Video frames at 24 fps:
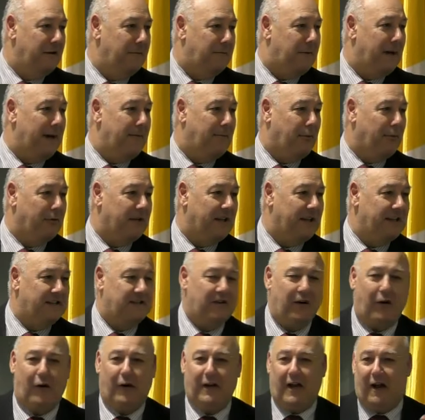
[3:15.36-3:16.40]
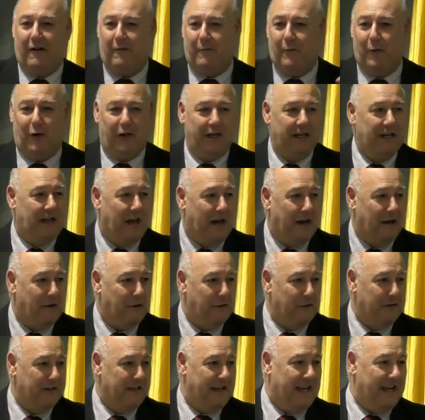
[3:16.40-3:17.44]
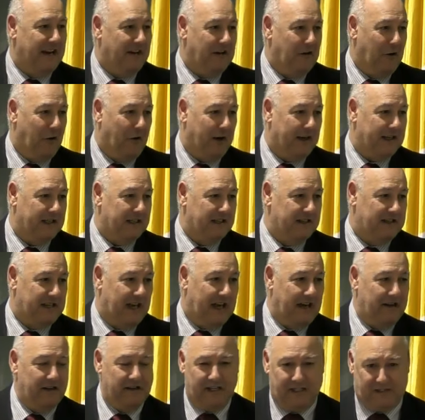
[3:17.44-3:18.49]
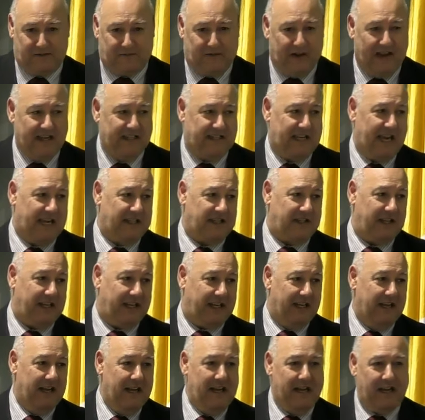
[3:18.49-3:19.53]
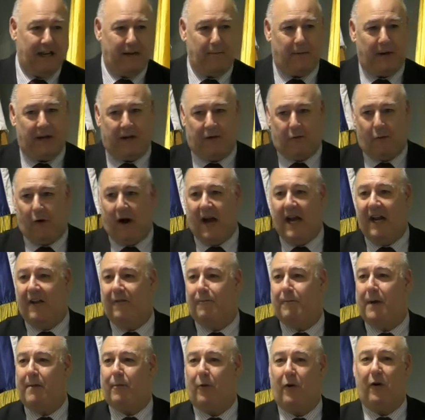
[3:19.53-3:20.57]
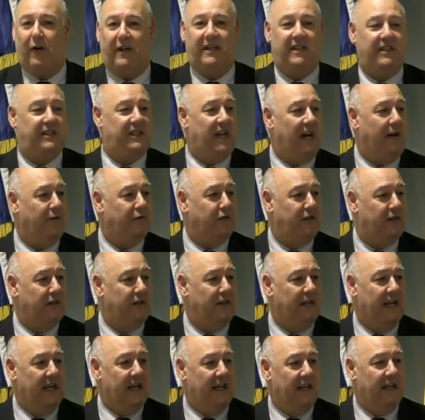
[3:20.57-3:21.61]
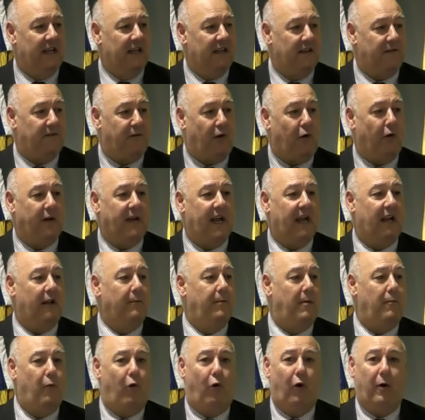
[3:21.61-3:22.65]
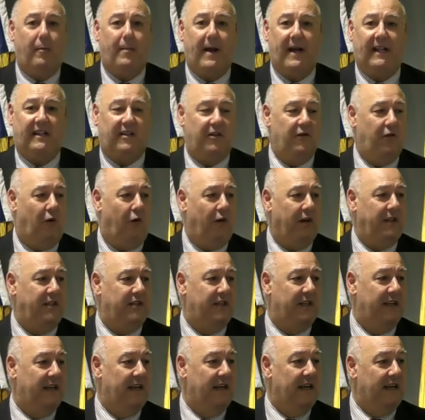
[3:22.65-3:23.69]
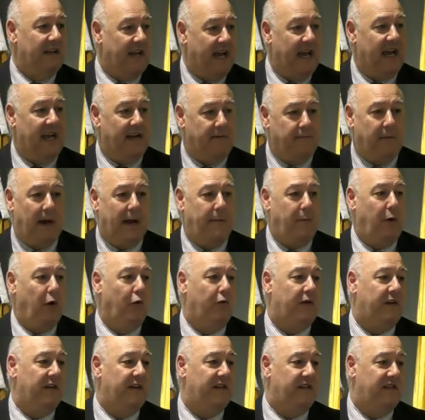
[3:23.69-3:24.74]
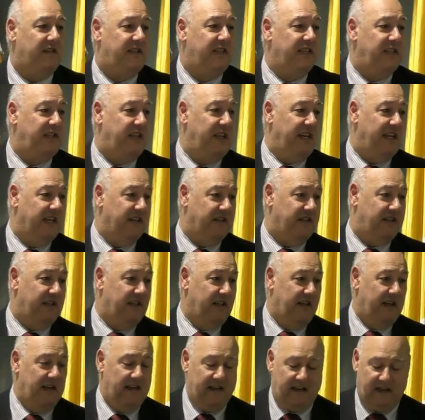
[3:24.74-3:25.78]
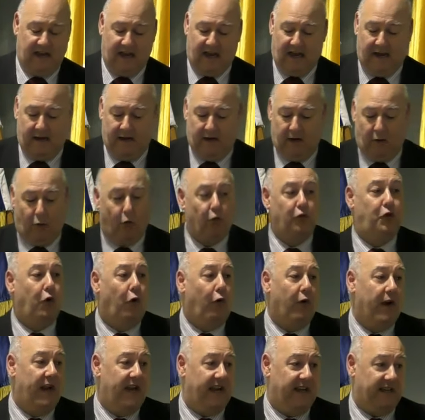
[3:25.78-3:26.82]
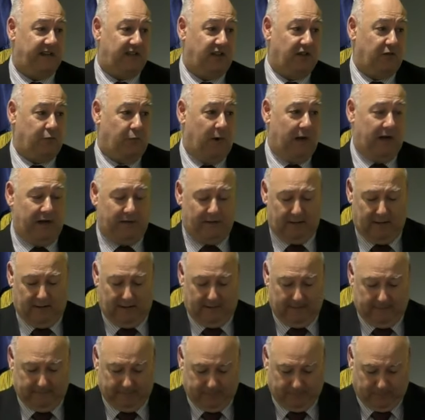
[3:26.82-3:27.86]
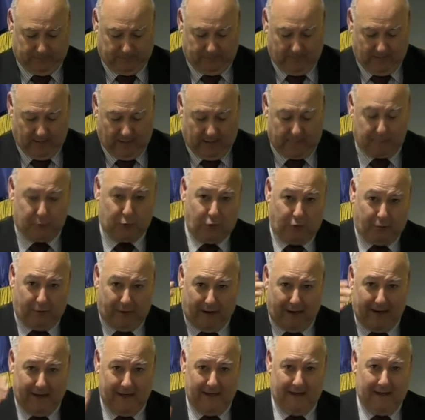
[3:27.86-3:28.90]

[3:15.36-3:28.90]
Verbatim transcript: people that I don't really know here tonight, so it's fantastic. It'd be great if people like yourselves could find out a little bit more about the Knights and maybe look at assisting us or joining us as well. I'm sure